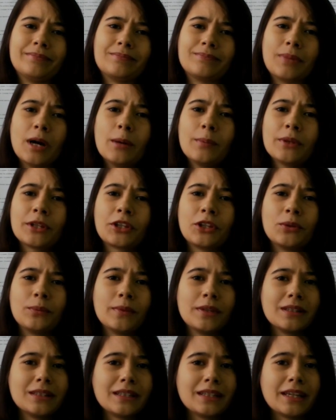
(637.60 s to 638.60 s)
public
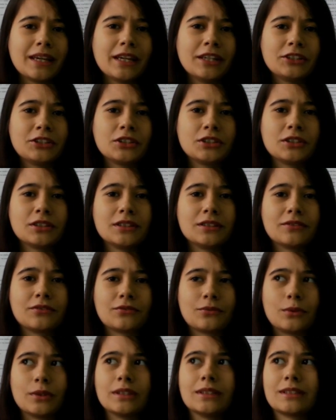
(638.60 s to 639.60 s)
humiliation
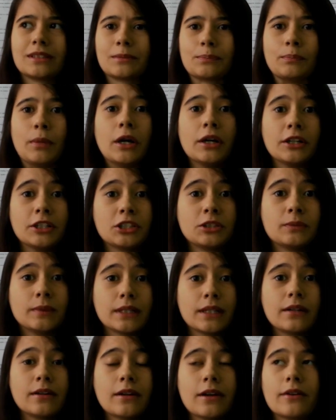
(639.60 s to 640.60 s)
was
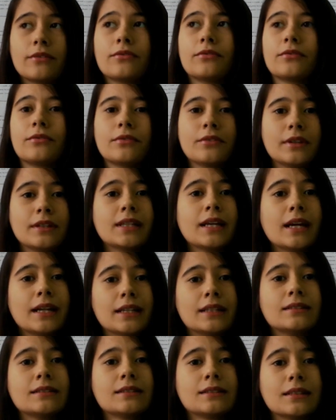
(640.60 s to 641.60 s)
punishment enough in that
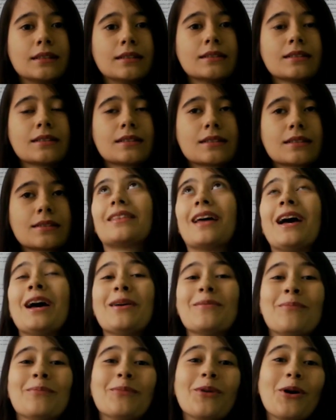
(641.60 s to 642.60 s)
instance.
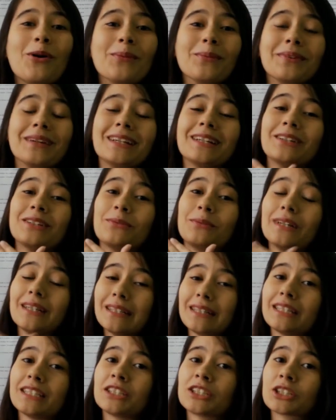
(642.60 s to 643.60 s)
That moment
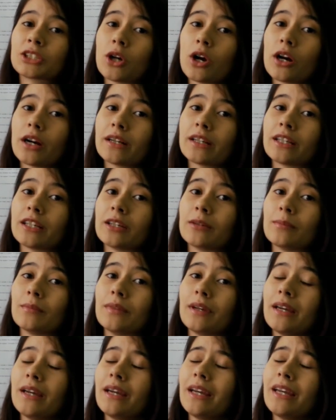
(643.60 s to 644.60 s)
really scarred him.
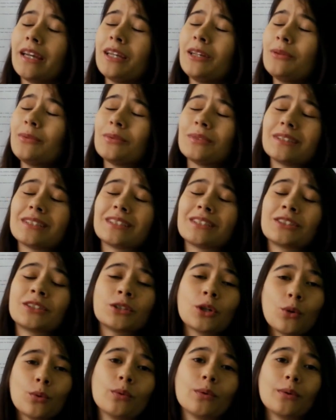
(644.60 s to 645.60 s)
It was
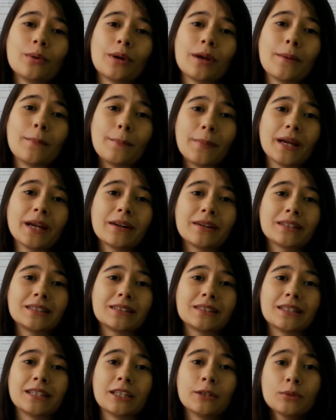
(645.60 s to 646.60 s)
so
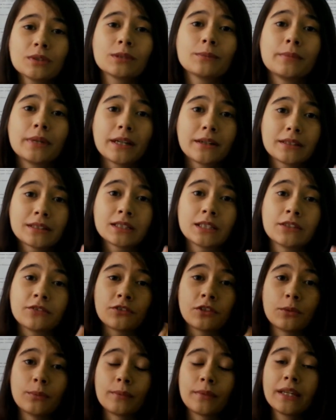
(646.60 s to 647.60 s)
embarrassing. It was embarrassing
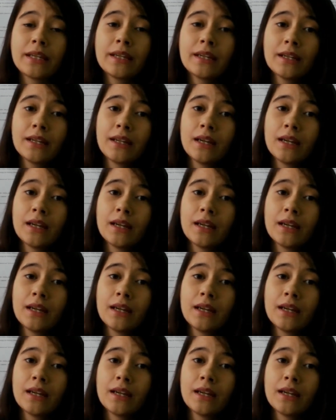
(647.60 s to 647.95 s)
for me.